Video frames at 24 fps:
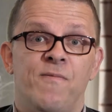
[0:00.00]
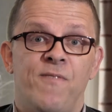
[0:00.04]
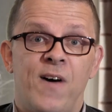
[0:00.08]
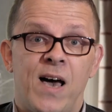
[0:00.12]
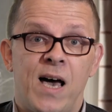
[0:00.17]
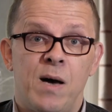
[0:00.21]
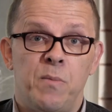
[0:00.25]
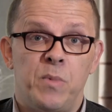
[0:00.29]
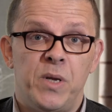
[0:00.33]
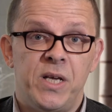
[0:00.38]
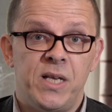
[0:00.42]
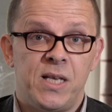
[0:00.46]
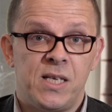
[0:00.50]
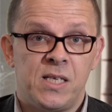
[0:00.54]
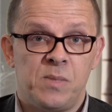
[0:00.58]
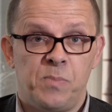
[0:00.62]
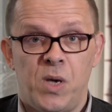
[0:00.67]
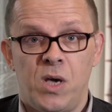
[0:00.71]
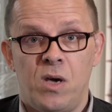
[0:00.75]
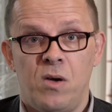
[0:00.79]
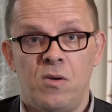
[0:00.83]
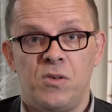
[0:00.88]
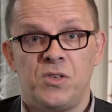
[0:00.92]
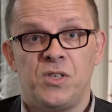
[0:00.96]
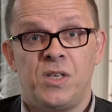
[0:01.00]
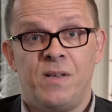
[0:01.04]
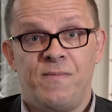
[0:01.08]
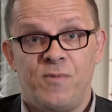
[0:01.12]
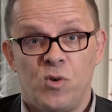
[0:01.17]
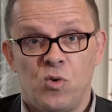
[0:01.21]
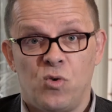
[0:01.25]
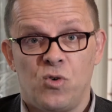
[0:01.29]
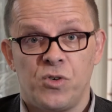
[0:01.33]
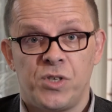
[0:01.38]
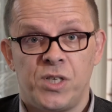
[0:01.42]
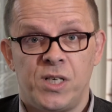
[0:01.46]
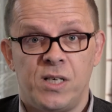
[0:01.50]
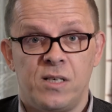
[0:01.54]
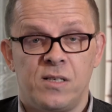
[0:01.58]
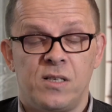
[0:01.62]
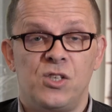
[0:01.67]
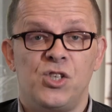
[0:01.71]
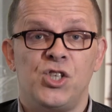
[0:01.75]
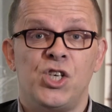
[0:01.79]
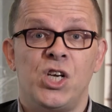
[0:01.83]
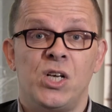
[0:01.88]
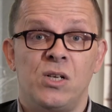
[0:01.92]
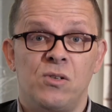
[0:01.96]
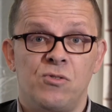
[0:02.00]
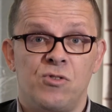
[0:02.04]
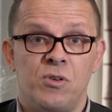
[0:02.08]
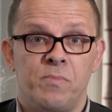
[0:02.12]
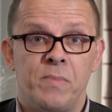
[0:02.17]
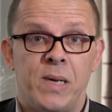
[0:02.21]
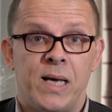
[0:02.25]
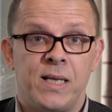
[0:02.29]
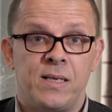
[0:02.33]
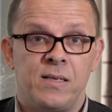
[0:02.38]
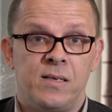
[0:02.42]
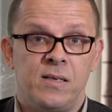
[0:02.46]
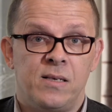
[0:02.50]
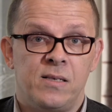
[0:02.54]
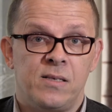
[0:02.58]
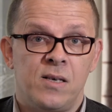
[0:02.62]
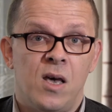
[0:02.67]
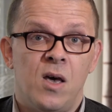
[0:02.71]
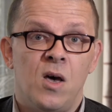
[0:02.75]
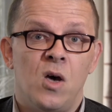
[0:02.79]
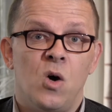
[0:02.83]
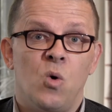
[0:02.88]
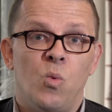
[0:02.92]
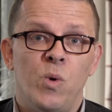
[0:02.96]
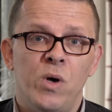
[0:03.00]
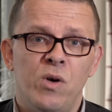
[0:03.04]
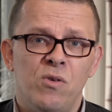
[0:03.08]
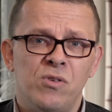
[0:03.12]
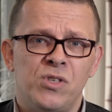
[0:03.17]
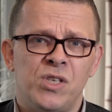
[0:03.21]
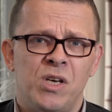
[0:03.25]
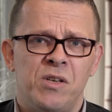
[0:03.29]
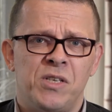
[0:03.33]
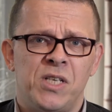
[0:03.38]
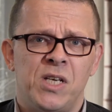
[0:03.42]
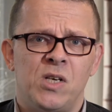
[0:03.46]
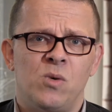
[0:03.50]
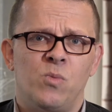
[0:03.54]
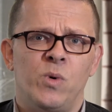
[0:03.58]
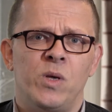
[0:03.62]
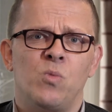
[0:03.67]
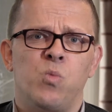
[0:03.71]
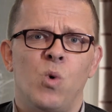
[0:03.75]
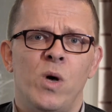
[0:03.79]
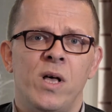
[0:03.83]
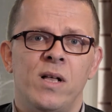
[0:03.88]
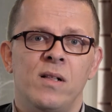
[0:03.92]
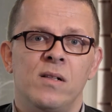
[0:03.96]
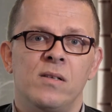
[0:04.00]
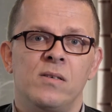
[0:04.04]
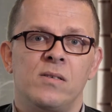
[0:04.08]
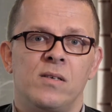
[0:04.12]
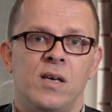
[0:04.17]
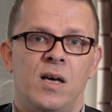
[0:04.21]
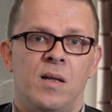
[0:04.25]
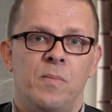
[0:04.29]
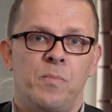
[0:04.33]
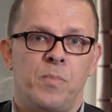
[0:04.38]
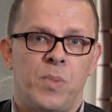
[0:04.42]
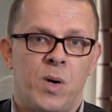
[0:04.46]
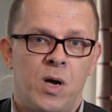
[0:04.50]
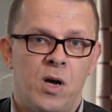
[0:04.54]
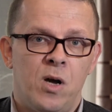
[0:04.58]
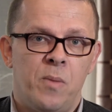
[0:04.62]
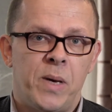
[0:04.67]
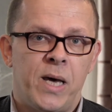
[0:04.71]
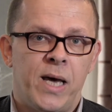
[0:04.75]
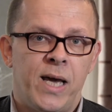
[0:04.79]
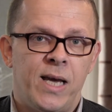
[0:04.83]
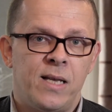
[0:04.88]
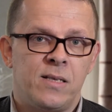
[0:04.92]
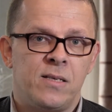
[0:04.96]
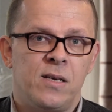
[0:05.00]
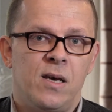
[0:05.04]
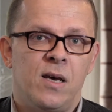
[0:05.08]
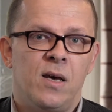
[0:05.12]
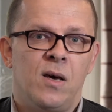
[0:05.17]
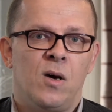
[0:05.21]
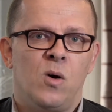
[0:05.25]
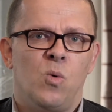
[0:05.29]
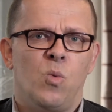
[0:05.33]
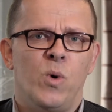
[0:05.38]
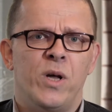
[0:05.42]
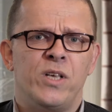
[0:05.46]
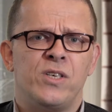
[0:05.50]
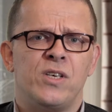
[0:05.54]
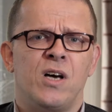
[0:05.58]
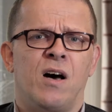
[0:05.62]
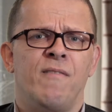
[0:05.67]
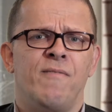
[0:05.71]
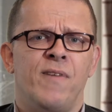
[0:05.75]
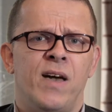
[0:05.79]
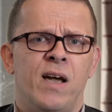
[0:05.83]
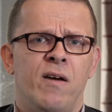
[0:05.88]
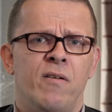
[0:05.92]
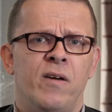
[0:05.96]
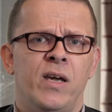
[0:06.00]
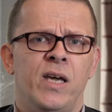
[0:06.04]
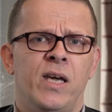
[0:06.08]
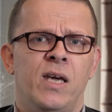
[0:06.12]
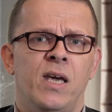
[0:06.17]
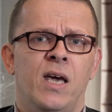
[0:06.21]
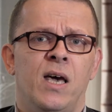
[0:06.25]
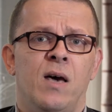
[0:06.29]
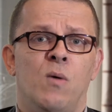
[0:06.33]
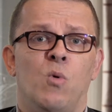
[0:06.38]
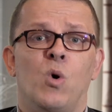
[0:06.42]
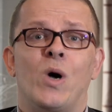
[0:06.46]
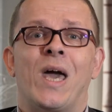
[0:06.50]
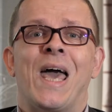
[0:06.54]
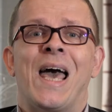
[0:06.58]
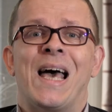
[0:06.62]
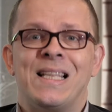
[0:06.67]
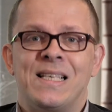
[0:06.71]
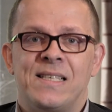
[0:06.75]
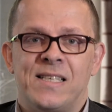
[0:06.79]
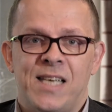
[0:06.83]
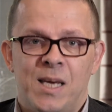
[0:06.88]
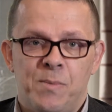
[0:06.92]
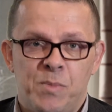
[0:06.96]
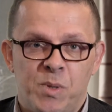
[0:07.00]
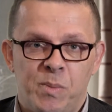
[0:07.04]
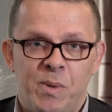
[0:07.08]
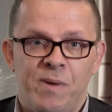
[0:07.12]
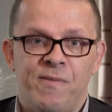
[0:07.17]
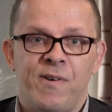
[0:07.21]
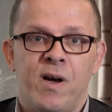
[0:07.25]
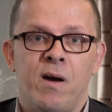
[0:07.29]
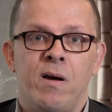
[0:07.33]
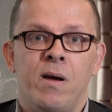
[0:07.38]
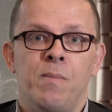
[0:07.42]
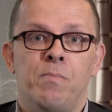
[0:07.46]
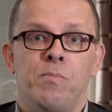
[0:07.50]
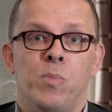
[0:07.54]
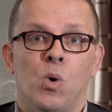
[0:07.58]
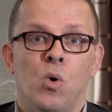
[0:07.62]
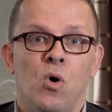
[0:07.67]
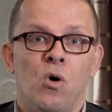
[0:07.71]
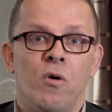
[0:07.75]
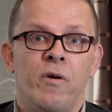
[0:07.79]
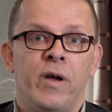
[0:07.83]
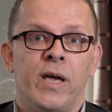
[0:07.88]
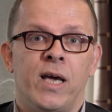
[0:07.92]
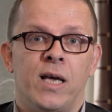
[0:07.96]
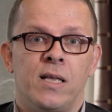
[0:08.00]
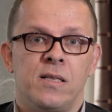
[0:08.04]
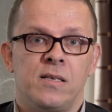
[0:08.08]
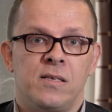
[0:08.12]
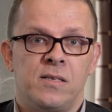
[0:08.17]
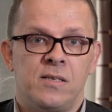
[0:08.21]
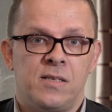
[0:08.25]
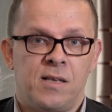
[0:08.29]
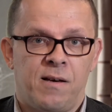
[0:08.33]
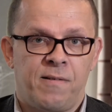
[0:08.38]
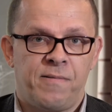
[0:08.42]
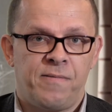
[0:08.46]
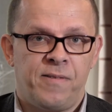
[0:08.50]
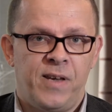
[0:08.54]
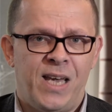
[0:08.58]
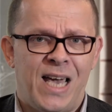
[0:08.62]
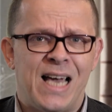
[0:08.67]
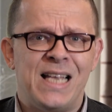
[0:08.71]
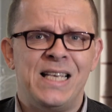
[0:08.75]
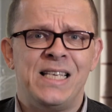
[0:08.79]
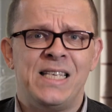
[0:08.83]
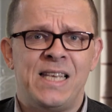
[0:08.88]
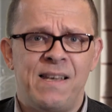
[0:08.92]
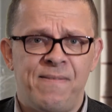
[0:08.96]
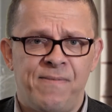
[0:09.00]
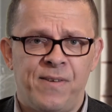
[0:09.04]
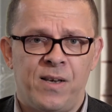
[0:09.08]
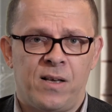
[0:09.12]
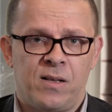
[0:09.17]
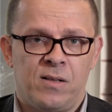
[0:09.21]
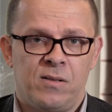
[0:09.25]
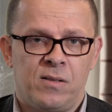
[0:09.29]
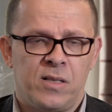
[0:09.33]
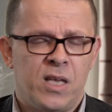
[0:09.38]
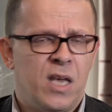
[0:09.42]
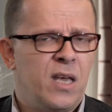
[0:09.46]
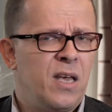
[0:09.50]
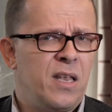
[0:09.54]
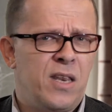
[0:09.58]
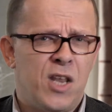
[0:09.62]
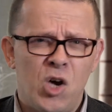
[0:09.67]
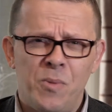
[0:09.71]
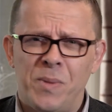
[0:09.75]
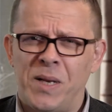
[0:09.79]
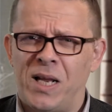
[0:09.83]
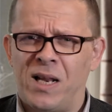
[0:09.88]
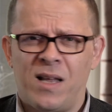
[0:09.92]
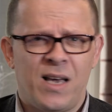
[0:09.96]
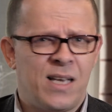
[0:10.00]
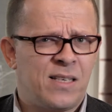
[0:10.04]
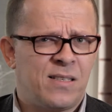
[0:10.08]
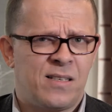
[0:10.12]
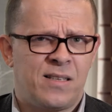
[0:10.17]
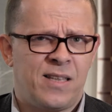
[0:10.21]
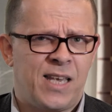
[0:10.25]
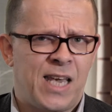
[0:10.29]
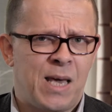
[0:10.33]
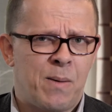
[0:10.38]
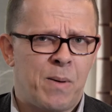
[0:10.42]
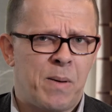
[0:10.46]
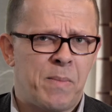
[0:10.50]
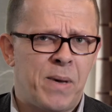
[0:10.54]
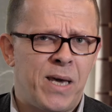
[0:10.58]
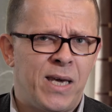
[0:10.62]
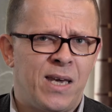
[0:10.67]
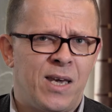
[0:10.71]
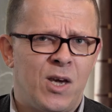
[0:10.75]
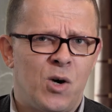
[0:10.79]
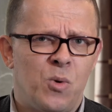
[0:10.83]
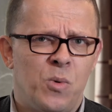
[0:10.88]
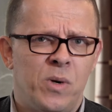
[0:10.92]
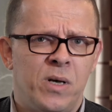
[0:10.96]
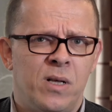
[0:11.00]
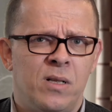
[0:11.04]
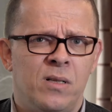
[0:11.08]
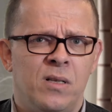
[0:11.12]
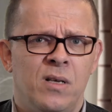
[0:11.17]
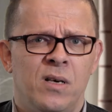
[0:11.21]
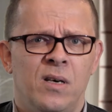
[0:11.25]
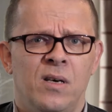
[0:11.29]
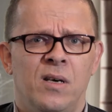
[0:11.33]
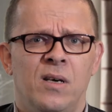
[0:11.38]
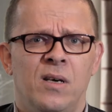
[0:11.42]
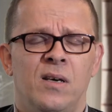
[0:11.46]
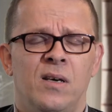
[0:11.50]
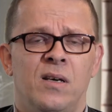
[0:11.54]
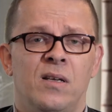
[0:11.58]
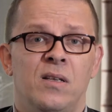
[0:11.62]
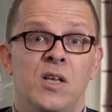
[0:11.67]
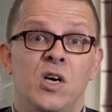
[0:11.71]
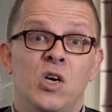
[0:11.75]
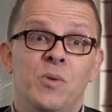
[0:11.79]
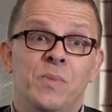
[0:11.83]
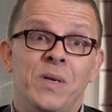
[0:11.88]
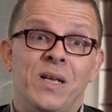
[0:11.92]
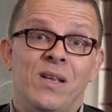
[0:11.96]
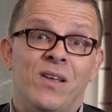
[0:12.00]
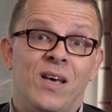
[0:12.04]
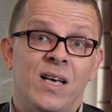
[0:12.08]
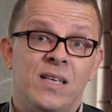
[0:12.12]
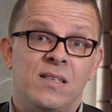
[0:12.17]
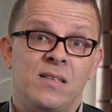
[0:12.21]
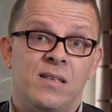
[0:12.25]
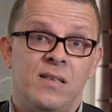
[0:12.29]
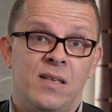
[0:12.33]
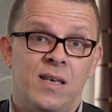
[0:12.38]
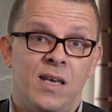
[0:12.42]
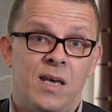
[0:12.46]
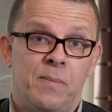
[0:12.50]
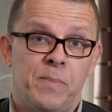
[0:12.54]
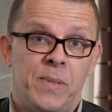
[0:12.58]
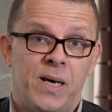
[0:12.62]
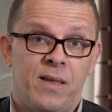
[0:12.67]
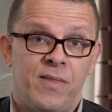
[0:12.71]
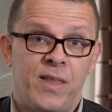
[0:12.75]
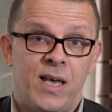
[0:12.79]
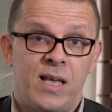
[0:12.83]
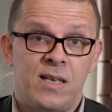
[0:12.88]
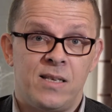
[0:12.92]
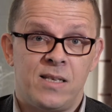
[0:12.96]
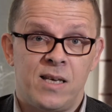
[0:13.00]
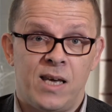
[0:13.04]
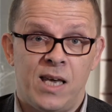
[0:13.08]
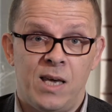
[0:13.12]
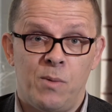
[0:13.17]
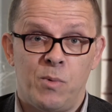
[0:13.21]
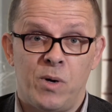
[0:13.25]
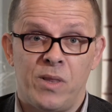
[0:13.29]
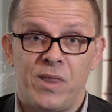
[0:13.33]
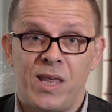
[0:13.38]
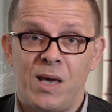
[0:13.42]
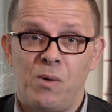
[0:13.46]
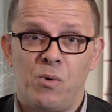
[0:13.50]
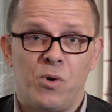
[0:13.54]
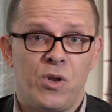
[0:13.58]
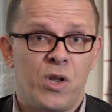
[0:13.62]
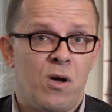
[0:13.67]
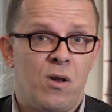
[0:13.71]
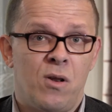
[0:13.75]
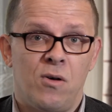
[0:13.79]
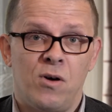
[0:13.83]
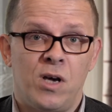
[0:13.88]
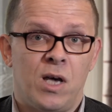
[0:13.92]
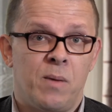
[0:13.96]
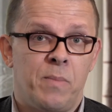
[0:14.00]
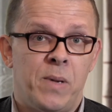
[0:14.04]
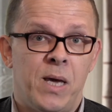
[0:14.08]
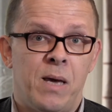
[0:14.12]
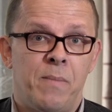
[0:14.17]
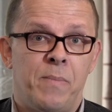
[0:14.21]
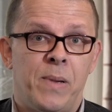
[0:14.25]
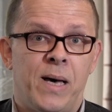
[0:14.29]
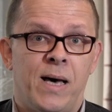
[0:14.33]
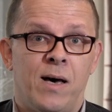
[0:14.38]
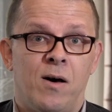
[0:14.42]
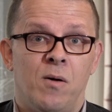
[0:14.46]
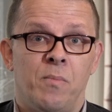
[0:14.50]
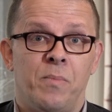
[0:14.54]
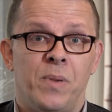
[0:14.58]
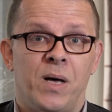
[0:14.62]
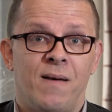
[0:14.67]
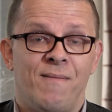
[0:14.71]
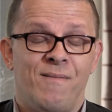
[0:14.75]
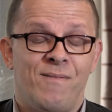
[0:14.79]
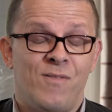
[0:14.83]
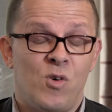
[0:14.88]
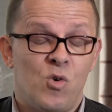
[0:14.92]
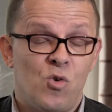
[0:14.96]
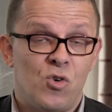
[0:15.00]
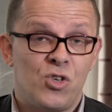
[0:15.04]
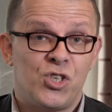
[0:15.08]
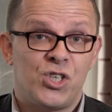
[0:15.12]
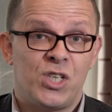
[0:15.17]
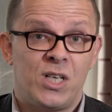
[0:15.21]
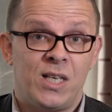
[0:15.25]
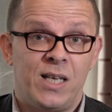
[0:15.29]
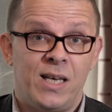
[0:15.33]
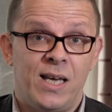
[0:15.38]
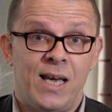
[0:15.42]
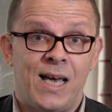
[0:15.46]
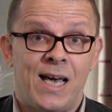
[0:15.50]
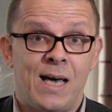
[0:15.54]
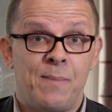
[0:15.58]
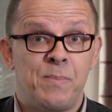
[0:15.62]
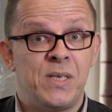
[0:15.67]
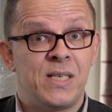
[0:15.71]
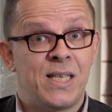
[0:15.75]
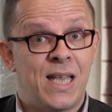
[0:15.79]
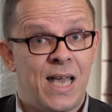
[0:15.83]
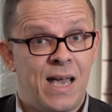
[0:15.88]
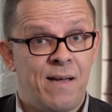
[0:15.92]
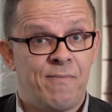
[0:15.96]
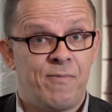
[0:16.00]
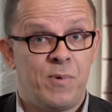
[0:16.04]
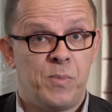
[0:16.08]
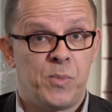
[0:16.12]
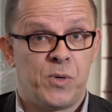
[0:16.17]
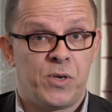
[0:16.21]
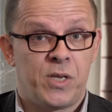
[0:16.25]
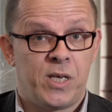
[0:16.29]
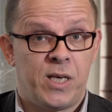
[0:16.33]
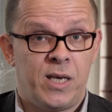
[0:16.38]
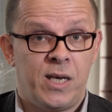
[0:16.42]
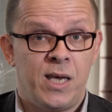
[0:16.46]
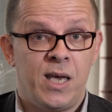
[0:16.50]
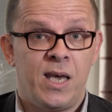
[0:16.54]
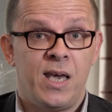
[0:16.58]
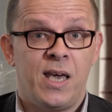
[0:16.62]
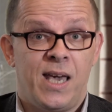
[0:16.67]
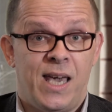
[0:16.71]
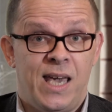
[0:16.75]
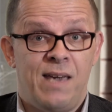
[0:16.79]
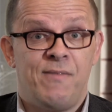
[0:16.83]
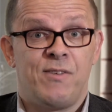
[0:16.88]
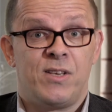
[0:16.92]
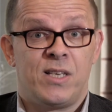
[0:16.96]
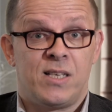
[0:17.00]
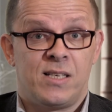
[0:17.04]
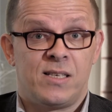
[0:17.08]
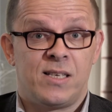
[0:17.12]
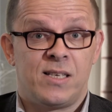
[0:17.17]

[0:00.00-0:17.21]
family disputes, divorces and children matters. We also deal with wills and probate, which are very, well can seem to be very boring and stuffy and difficult. Nobody likes to think about making a will. Nobody likes to think about that day when they will no longer be about, but unfortunately it happens to everybody, even to